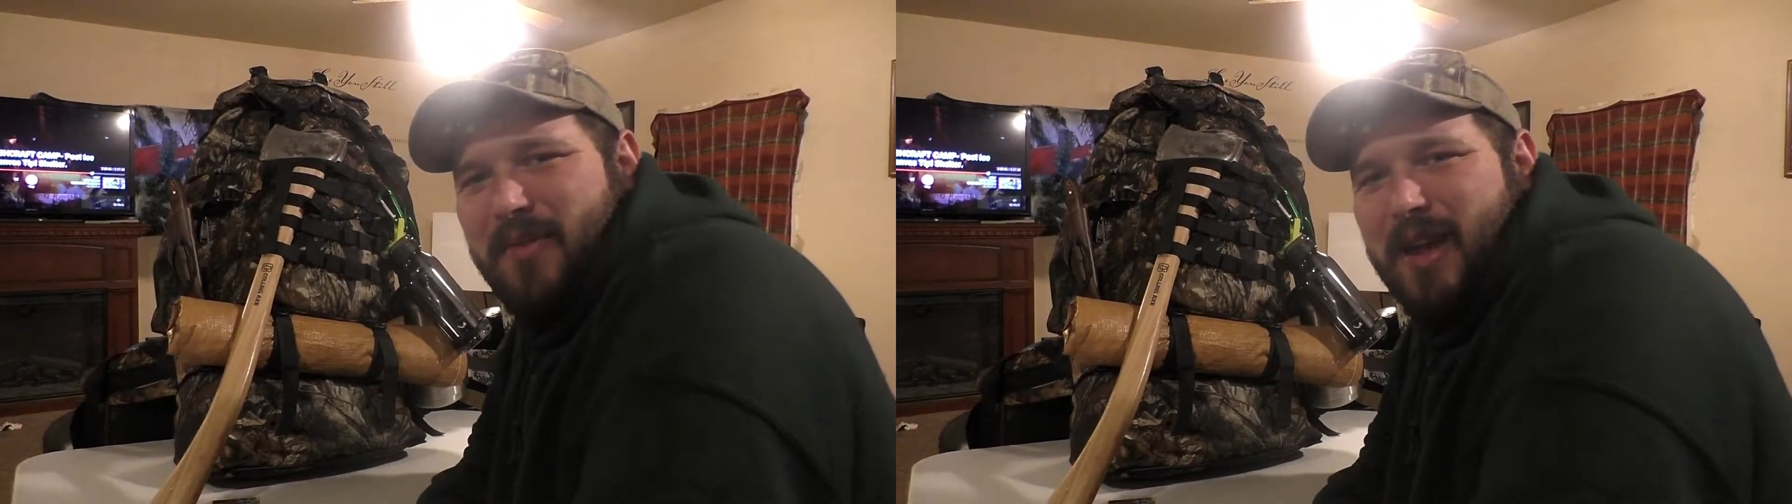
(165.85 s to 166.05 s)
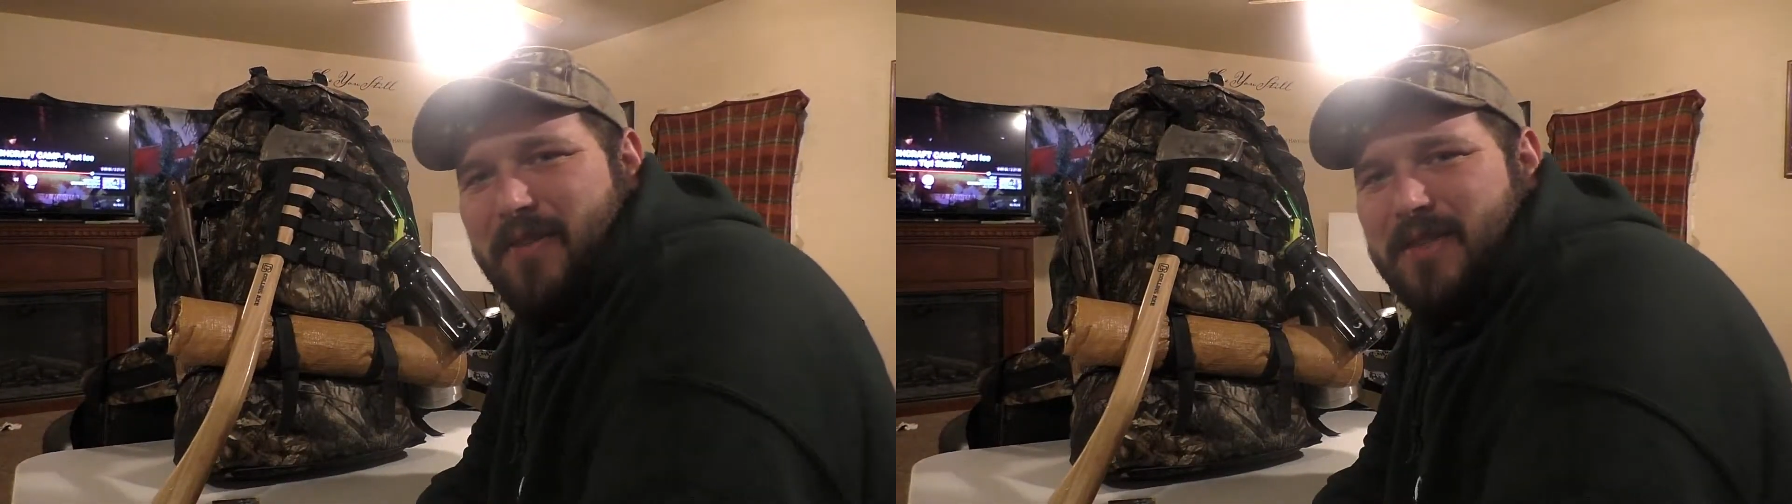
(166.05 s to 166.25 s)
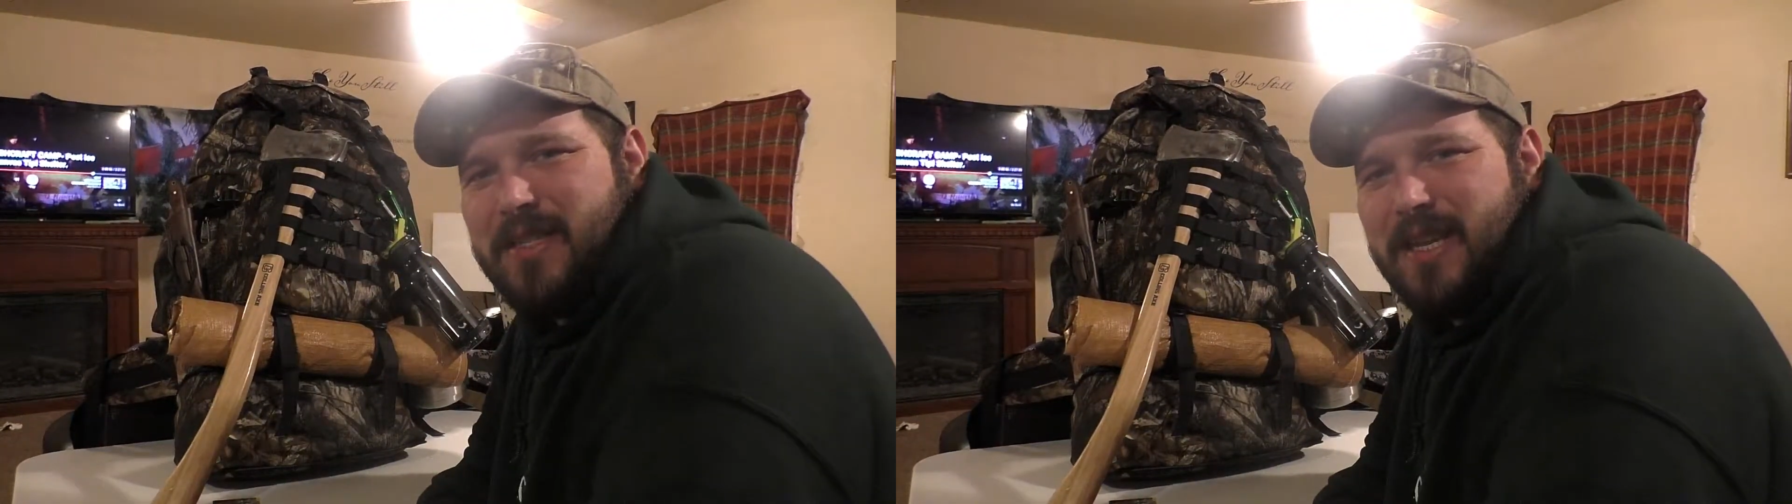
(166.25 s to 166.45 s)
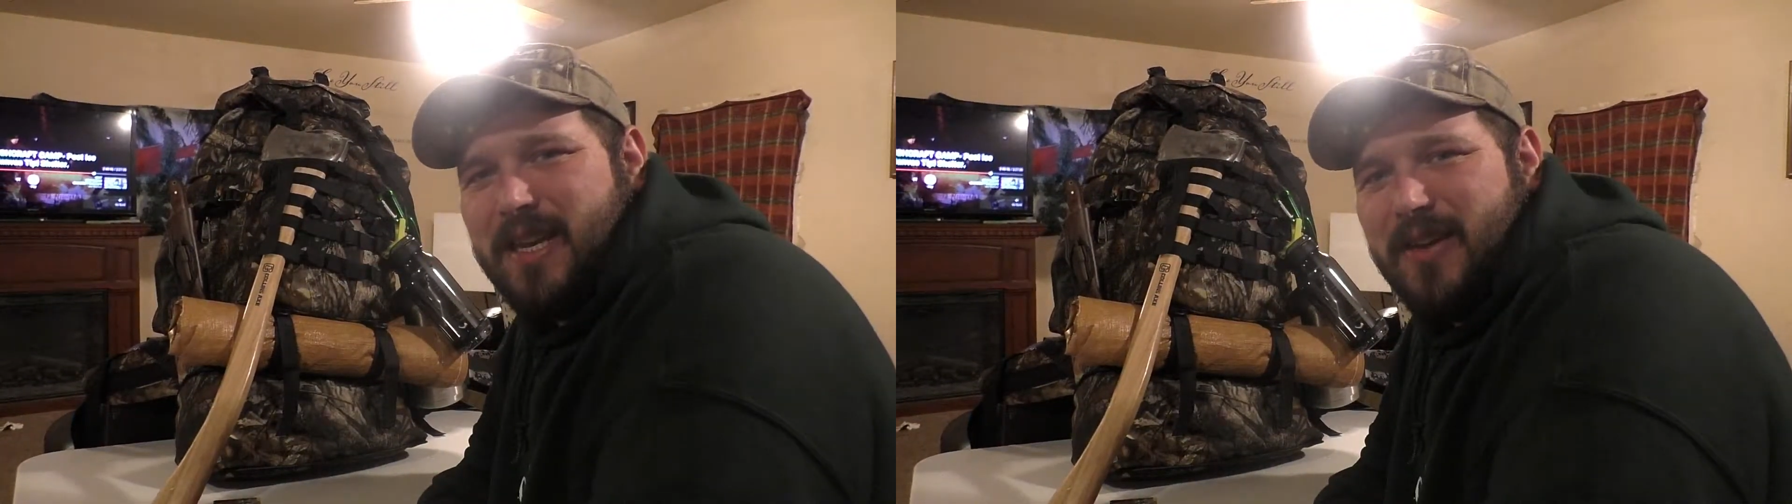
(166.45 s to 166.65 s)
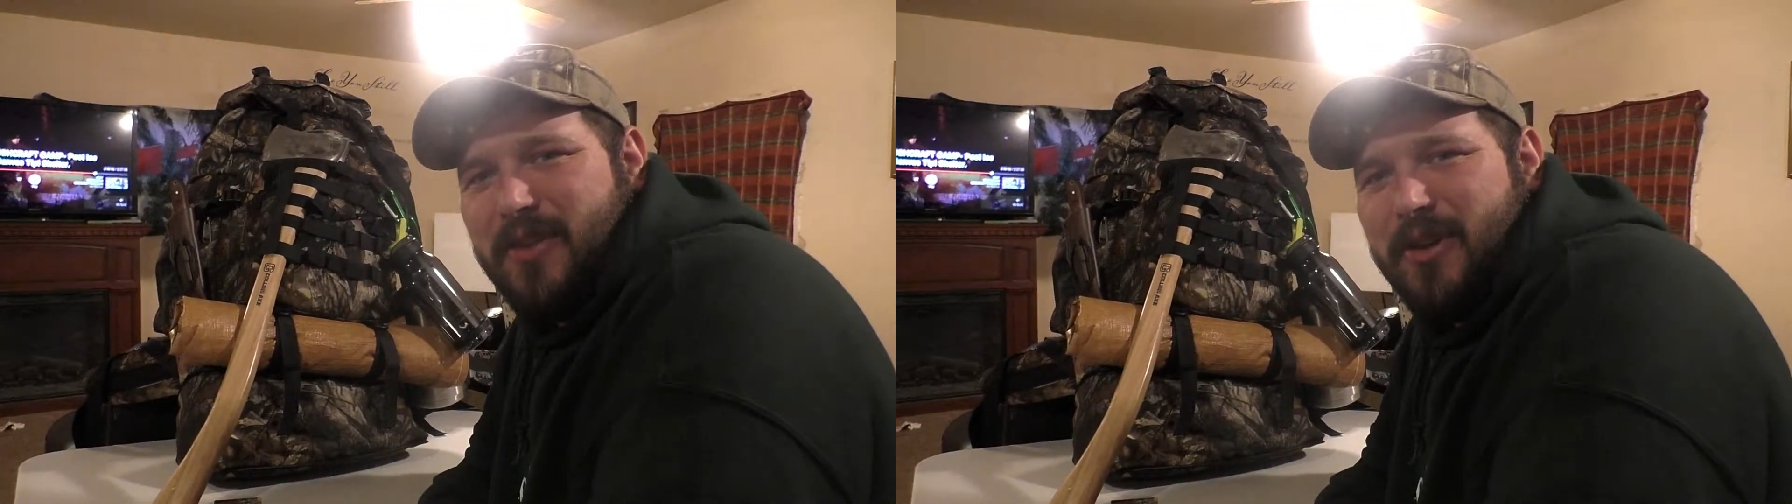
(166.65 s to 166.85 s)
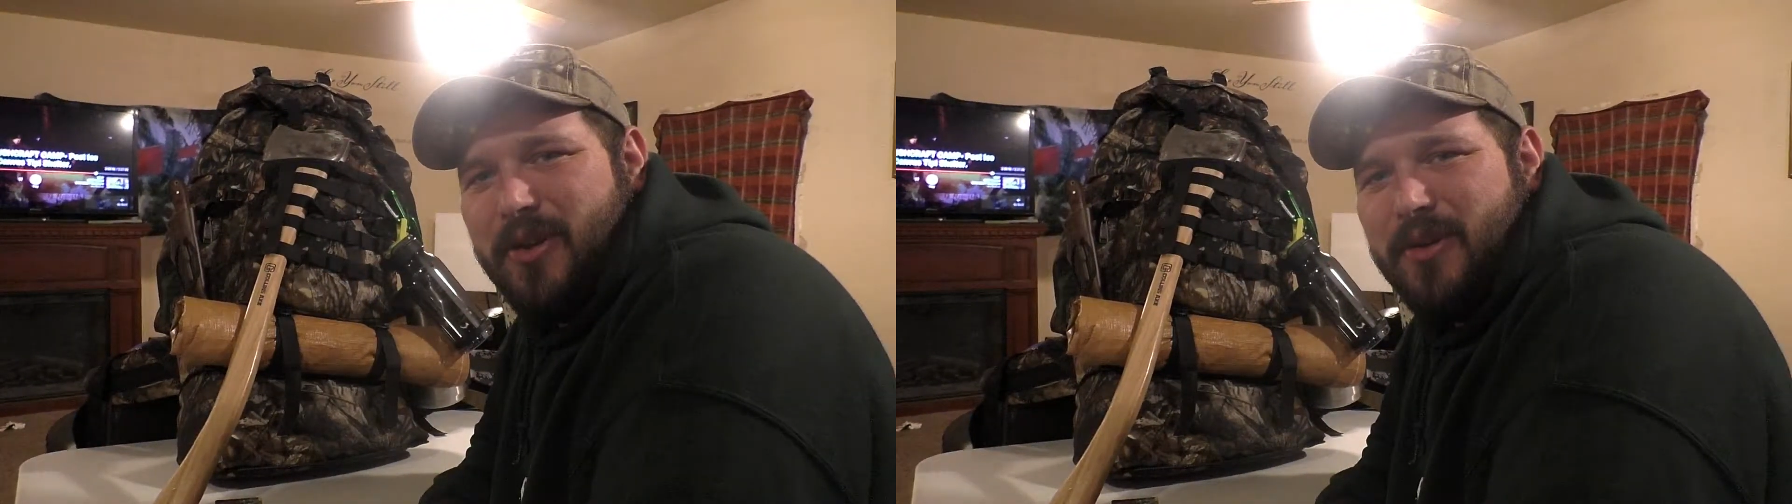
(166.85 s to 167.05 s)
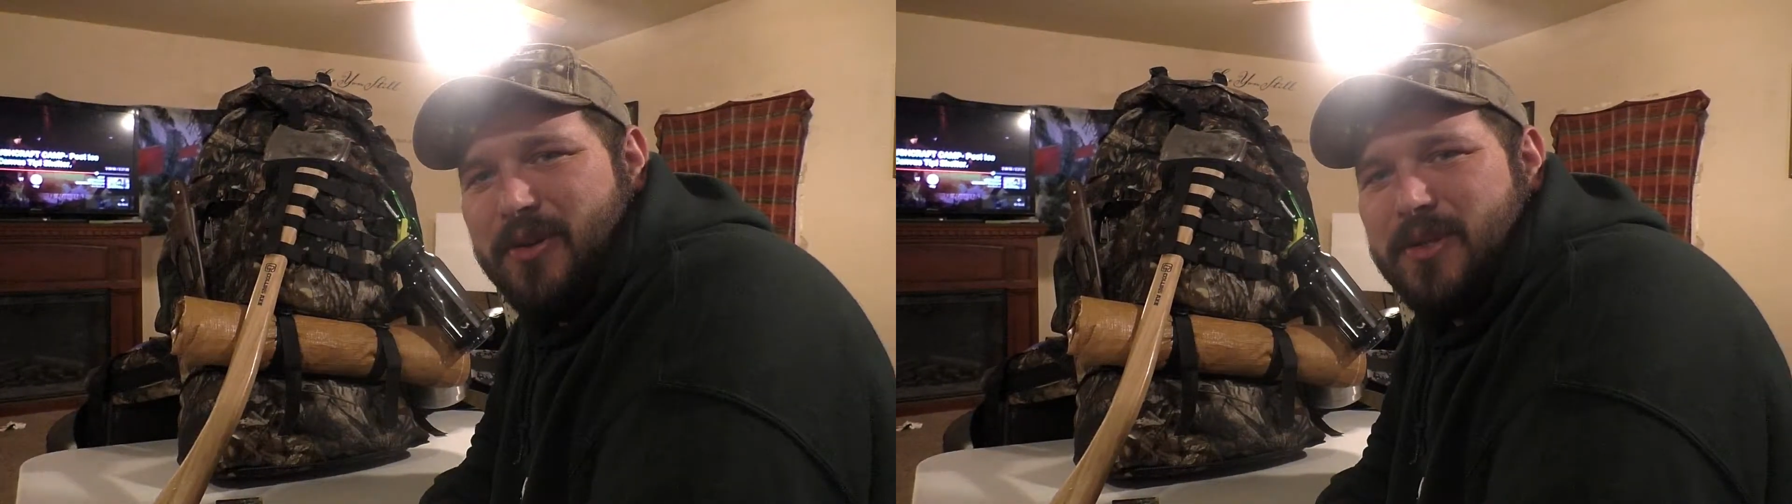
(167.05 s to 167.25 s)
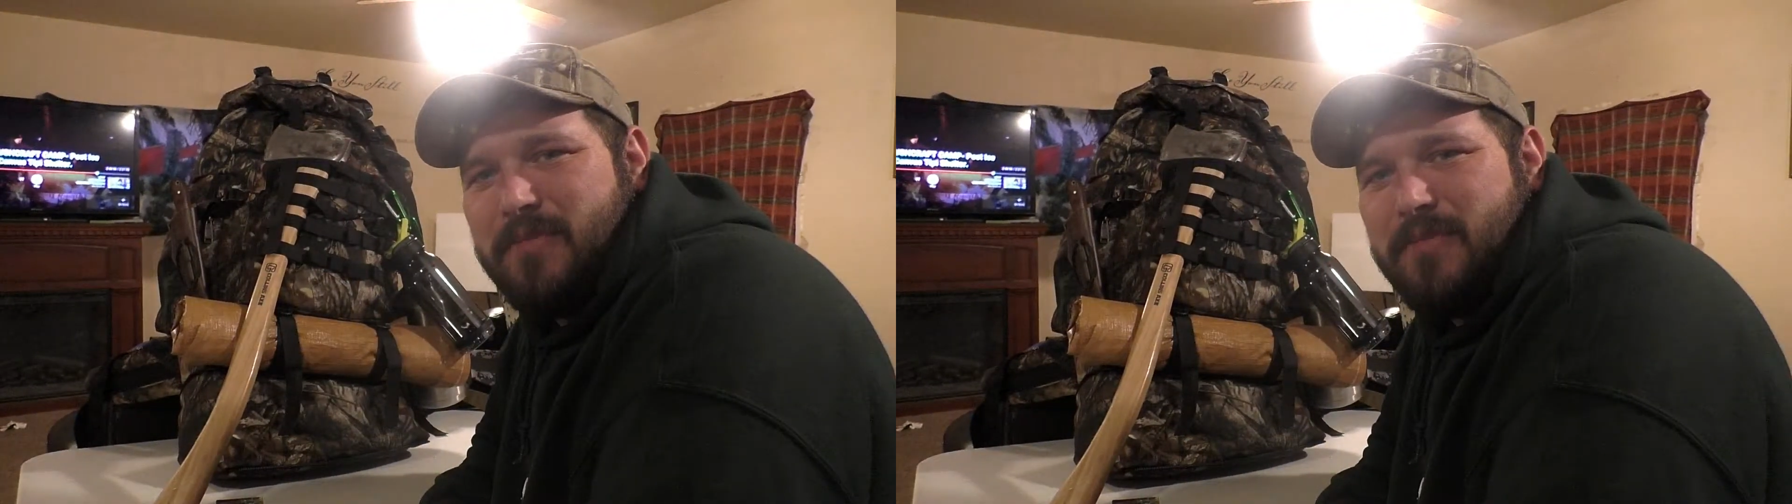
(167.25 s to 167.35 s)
haven't seen on the news,